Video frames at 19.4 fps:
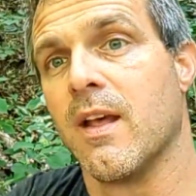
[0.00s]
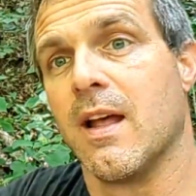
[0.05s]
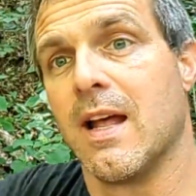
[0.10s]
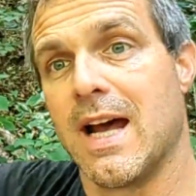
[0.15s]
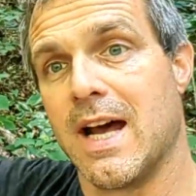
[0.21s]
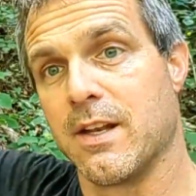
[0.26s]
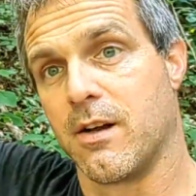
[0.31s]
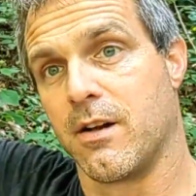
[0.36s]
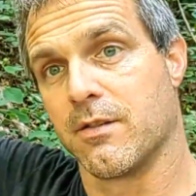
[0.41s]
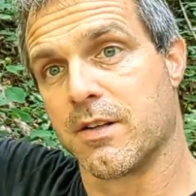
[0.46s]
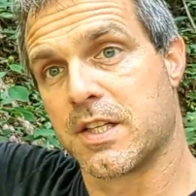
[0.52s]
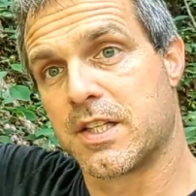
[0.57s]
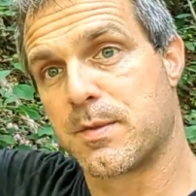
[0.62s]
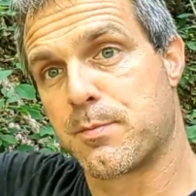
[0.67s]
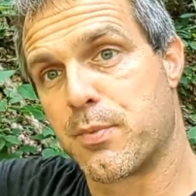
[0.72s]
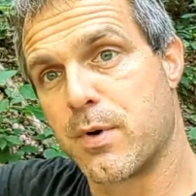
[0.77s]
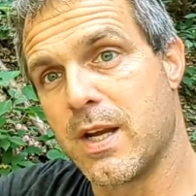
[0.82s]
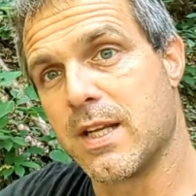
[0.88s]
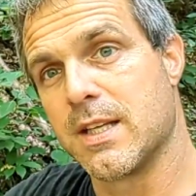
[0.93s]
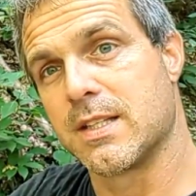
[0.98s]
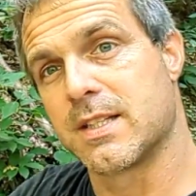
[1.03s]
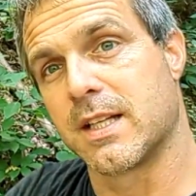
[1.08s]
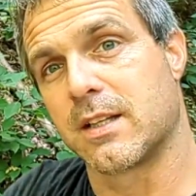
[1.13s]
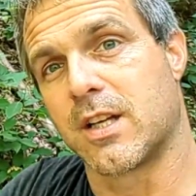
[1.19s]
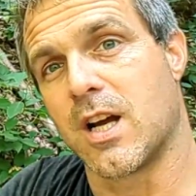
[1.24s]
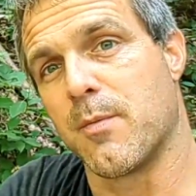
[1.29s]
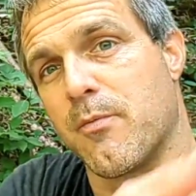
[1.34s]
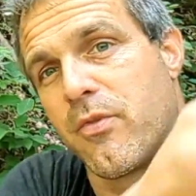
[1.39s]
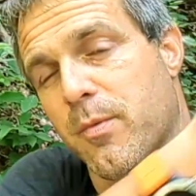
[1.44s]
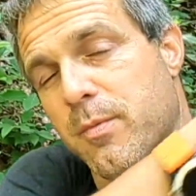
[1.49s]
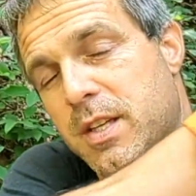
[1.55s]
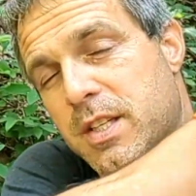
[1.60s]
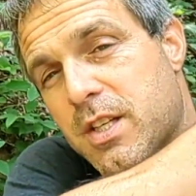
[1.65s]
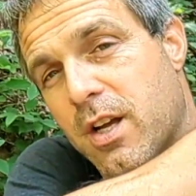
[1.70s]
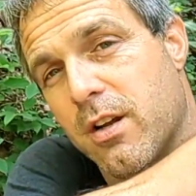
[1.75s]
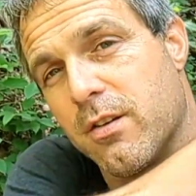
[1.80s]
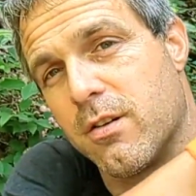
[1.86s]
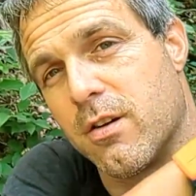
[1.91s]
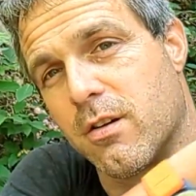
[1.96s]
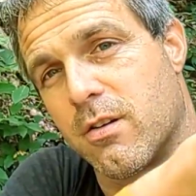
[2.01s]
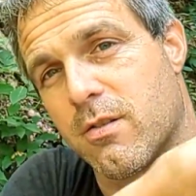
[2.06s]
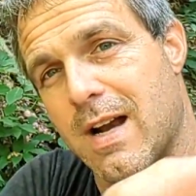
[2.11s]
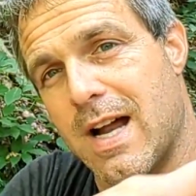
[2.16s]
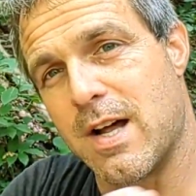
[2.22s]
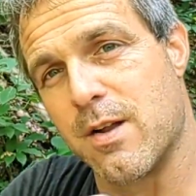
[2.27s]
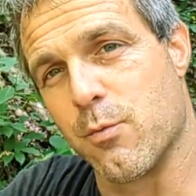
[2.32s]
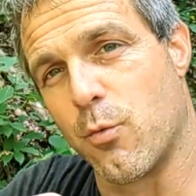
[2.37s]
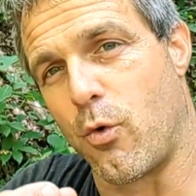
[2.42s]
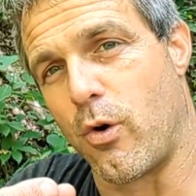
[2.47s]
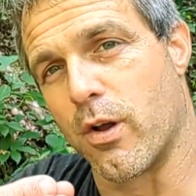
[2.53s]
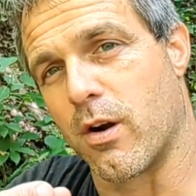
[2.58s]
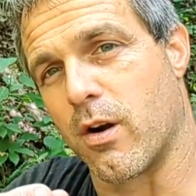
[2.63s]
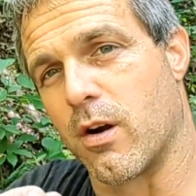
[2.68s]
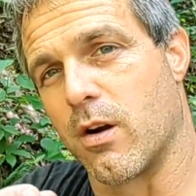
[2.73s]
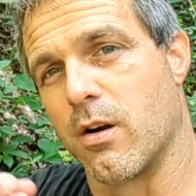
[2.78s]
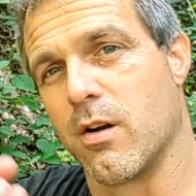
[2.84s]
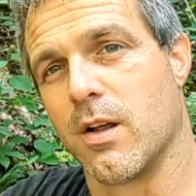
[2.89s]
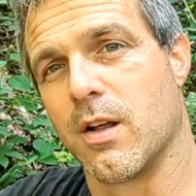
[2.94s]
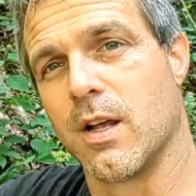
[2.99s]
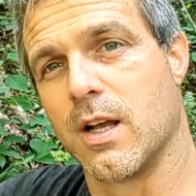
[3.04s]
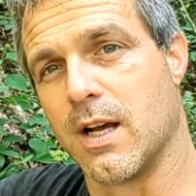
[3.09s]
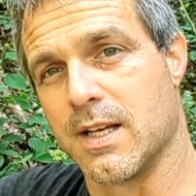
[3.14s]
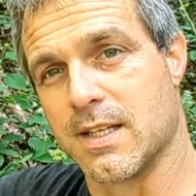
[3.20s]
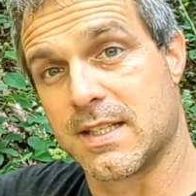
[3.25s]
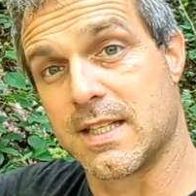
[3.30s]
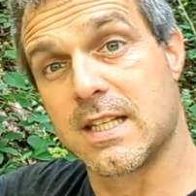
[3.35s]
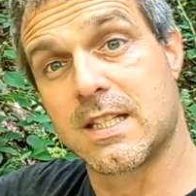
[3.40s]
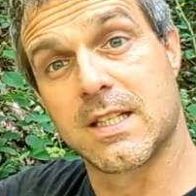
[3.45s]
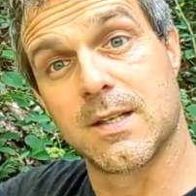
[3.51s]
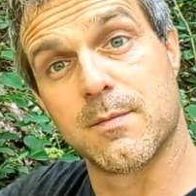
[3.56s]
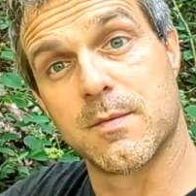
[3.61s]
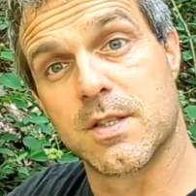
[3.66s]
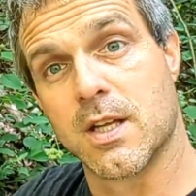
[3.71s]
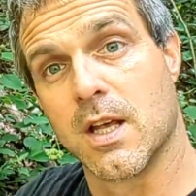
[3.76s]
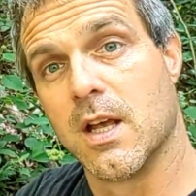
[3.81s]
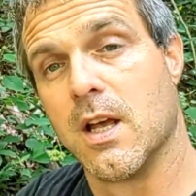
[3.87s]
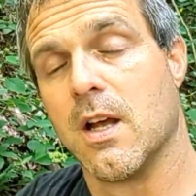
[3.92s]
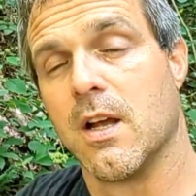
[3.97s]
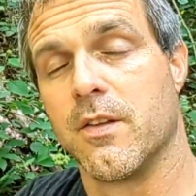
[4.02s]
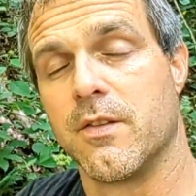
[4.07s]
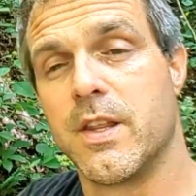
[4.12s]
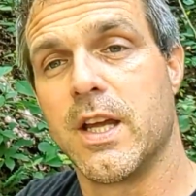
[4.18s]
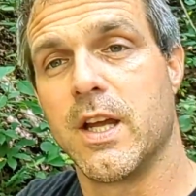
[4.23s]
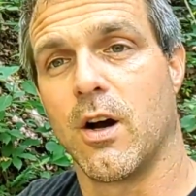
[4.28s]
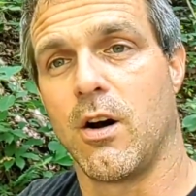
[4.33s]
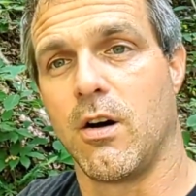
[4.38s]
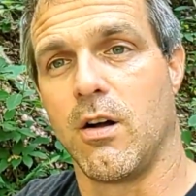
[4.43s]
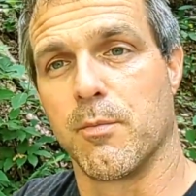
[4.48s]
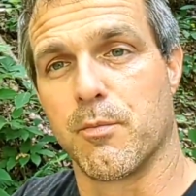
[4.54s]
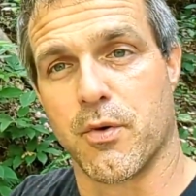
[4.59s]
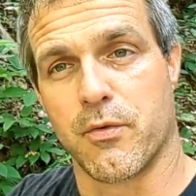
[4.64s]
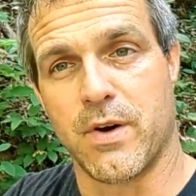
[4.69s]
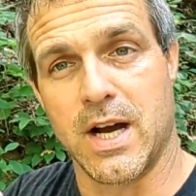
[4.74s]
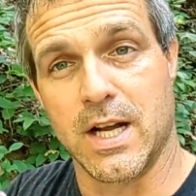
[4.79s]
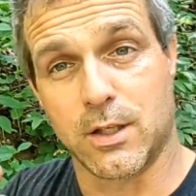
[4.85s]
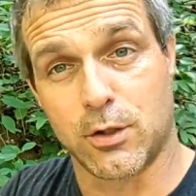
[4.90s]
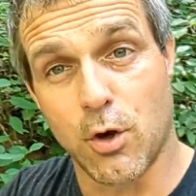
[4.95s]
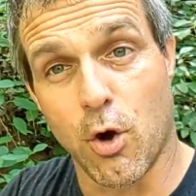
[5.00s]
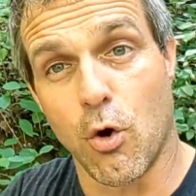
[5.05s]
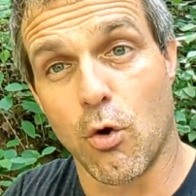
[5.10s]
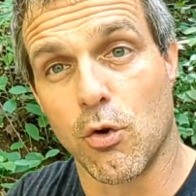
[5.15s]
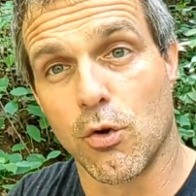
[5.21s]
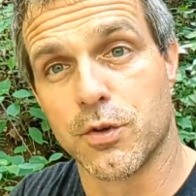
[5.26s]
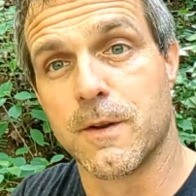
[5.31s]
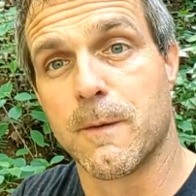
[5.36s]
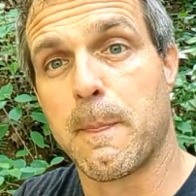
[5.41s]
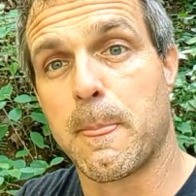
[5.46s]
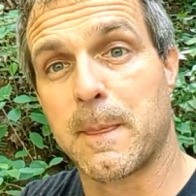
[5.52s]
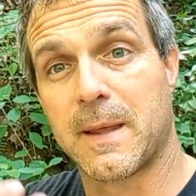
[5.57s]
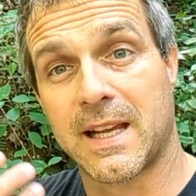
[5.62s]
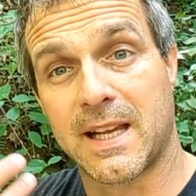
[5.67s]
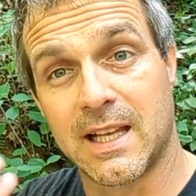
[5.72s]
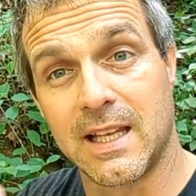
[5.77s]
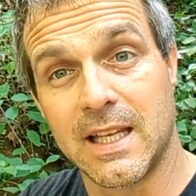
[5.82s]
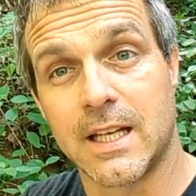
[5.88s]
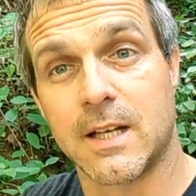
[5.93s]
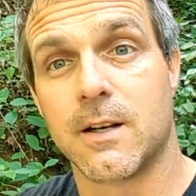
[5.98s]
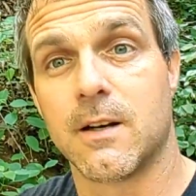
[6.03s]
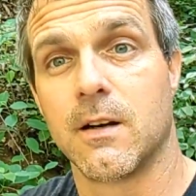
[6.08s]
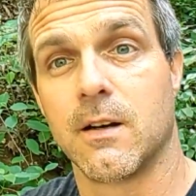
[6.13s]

and all the springs that come from these underground water systems, they all provide cold, clear,